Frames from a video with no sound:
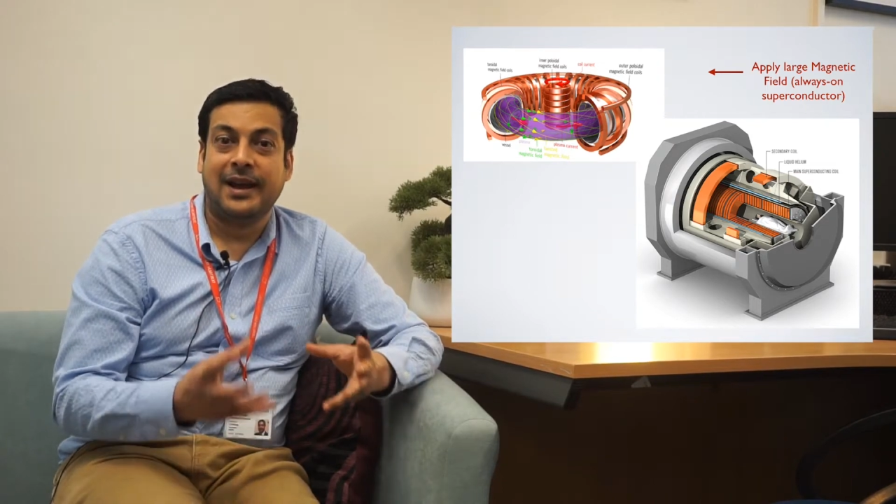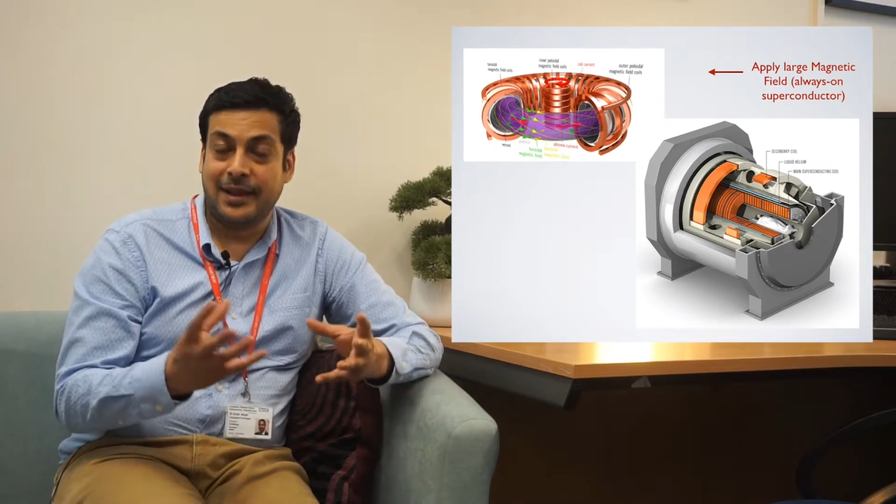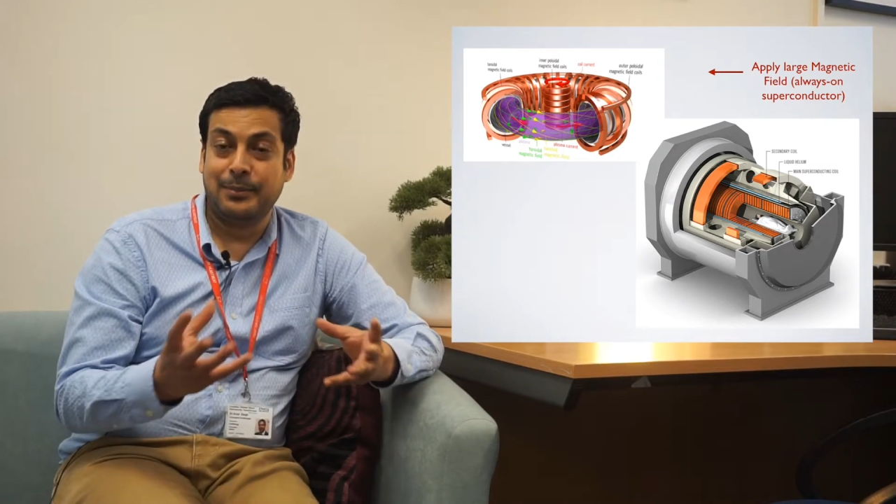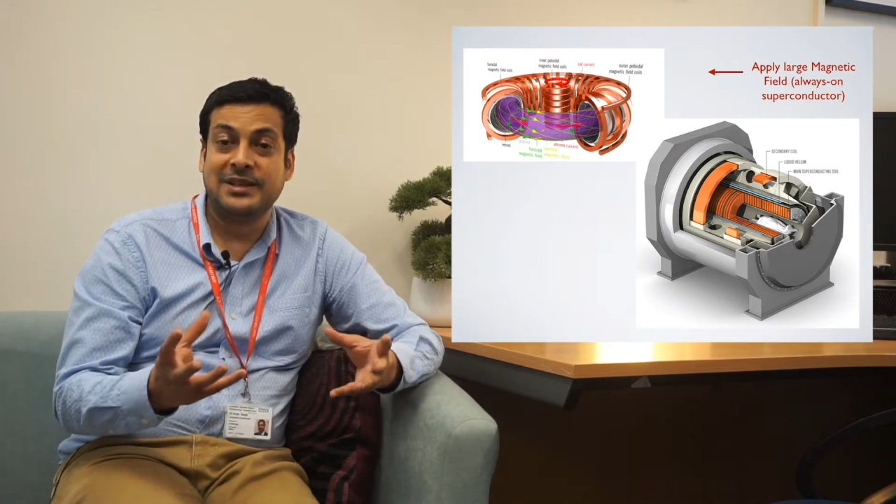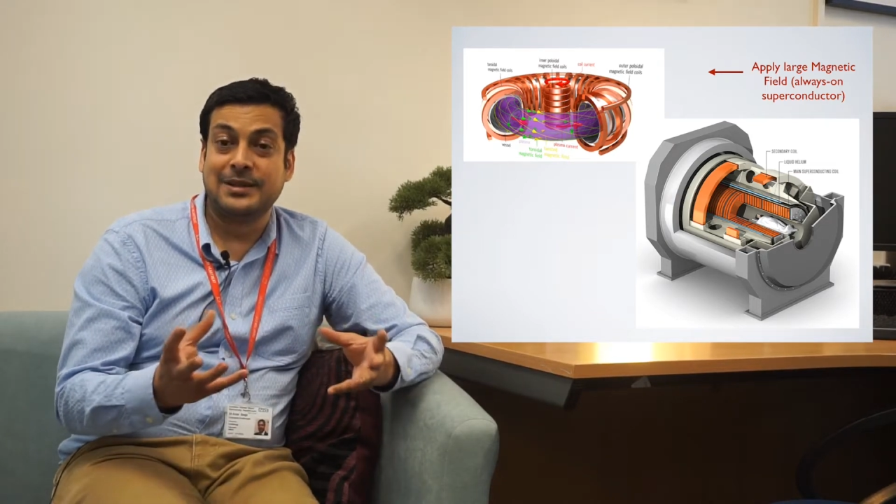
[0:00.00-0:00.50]

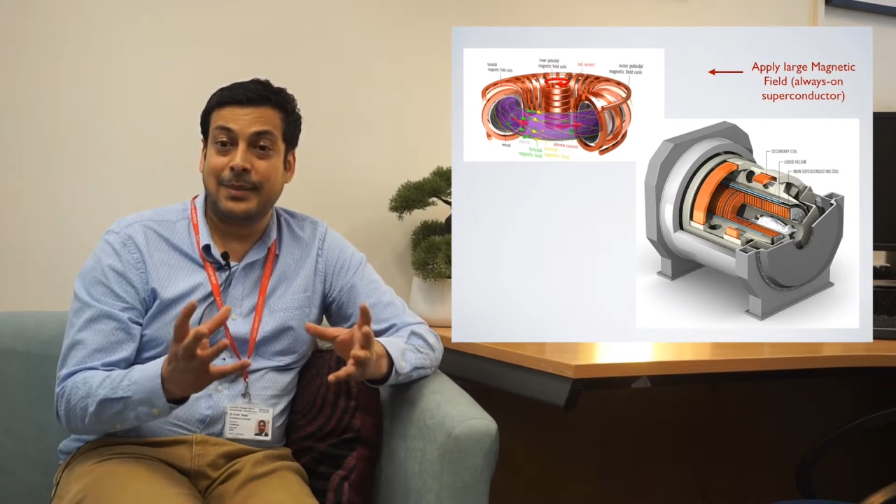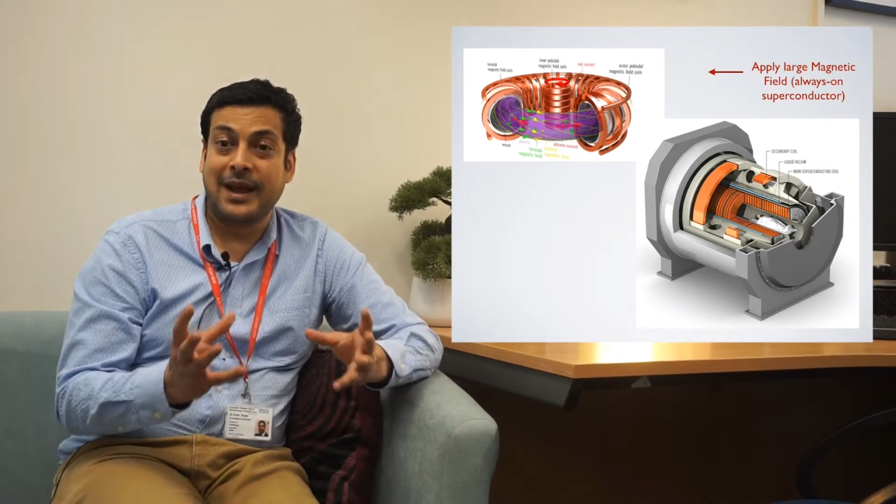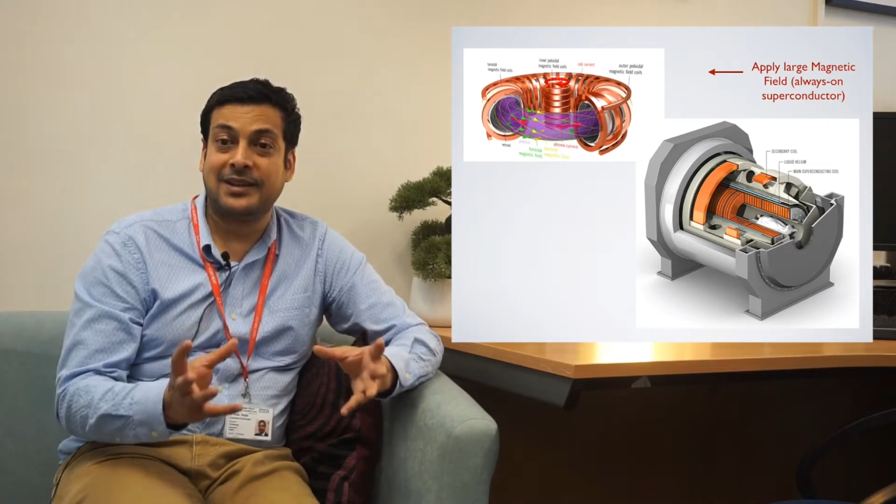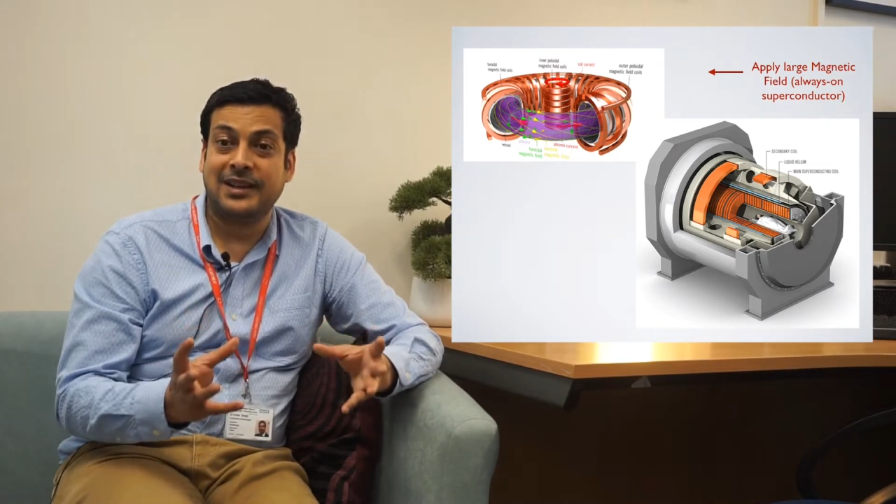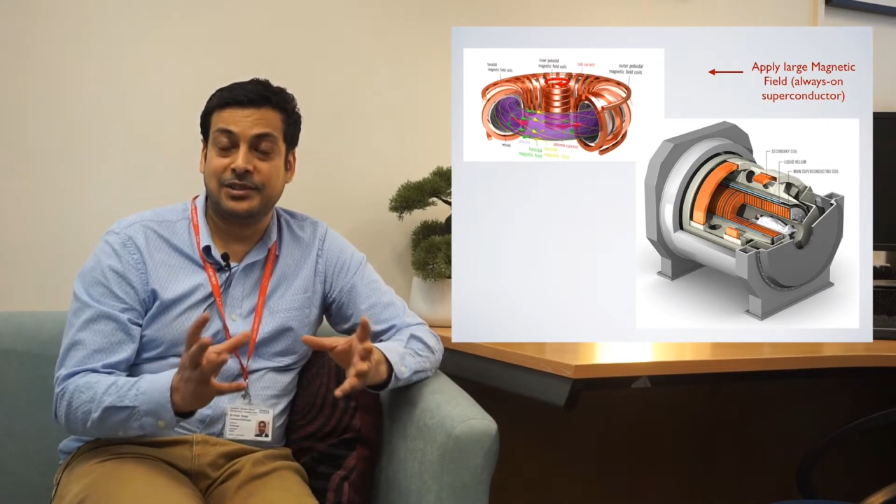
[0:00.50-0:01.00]
And that means the
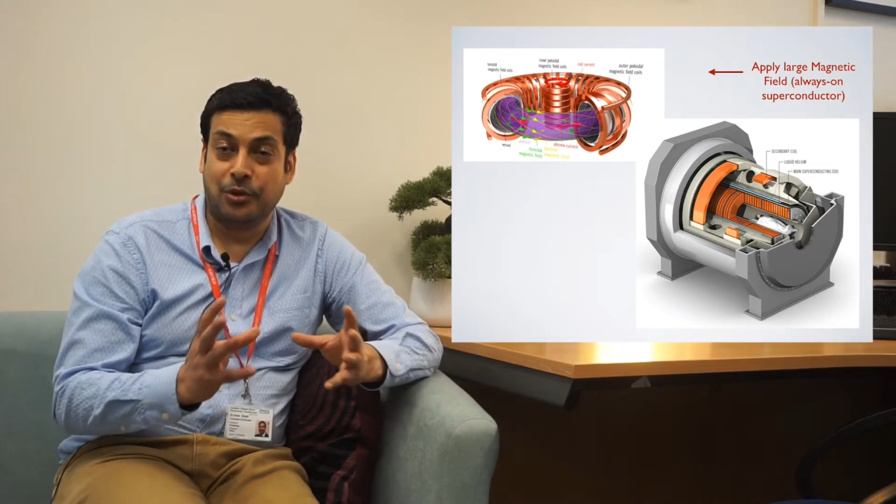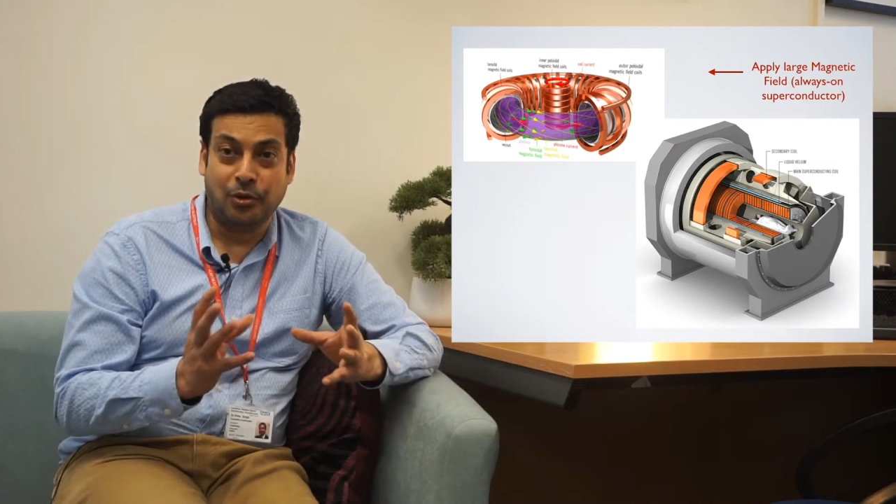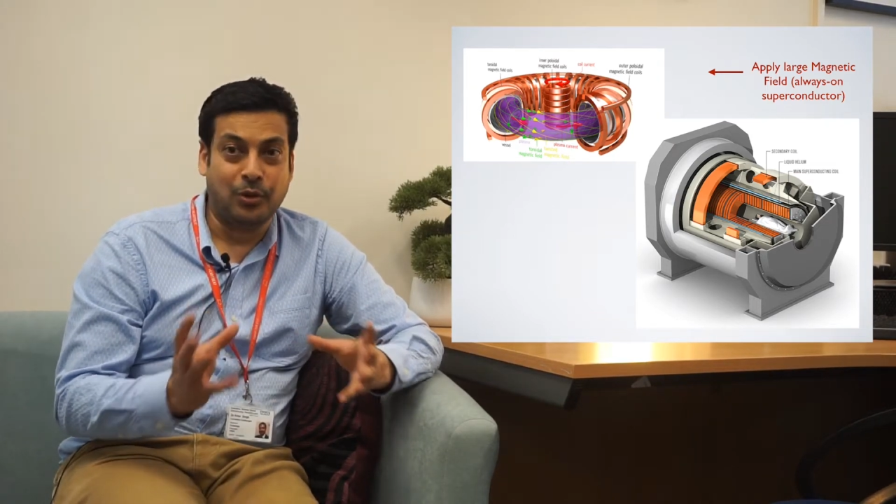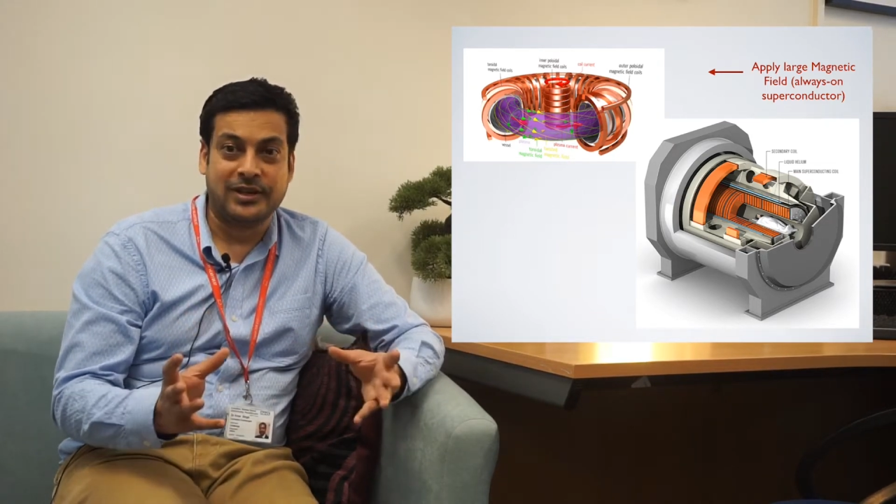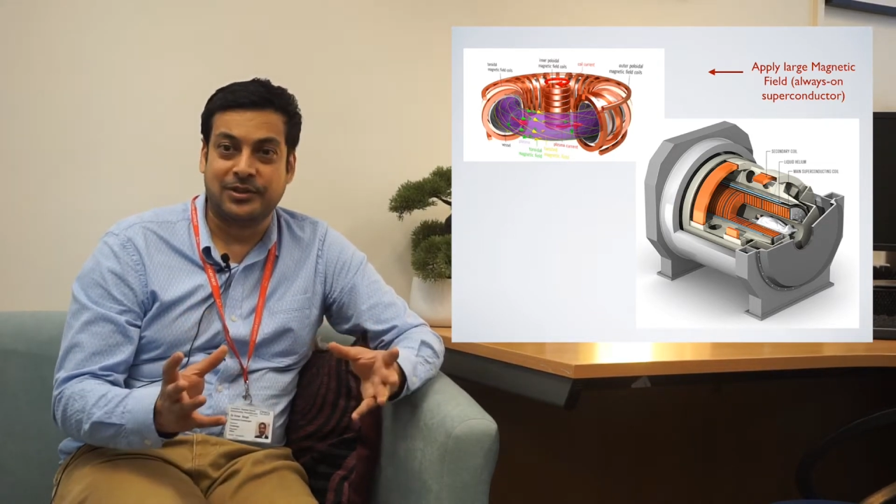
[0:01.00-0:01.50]
magnet is
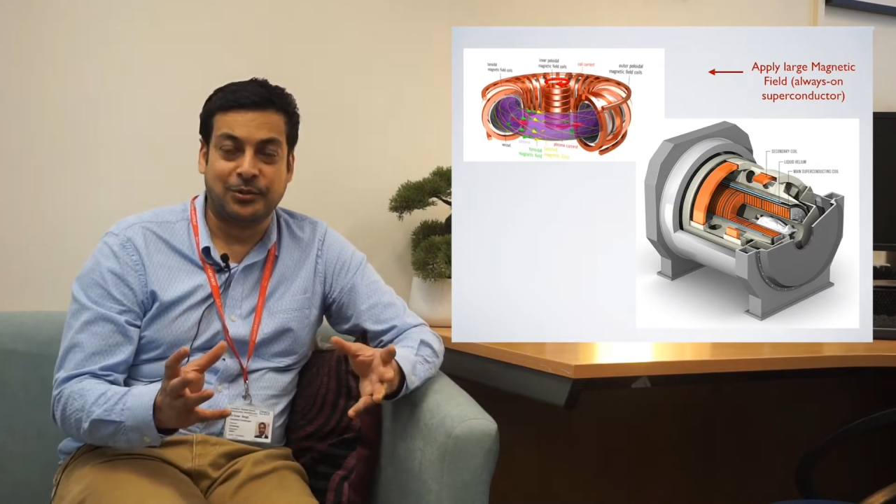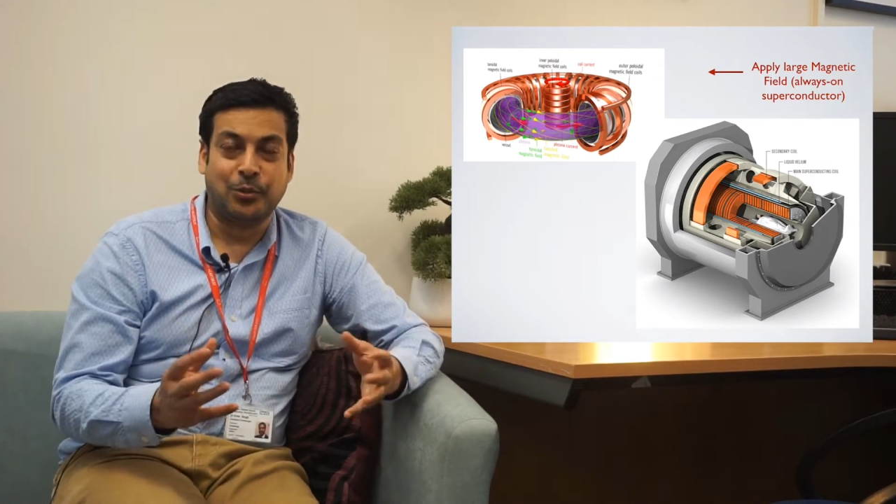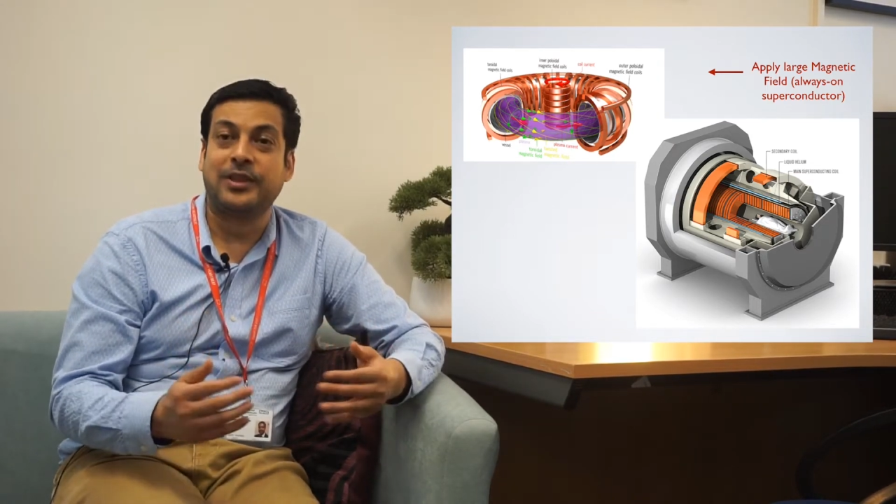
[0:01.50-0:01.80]
always on,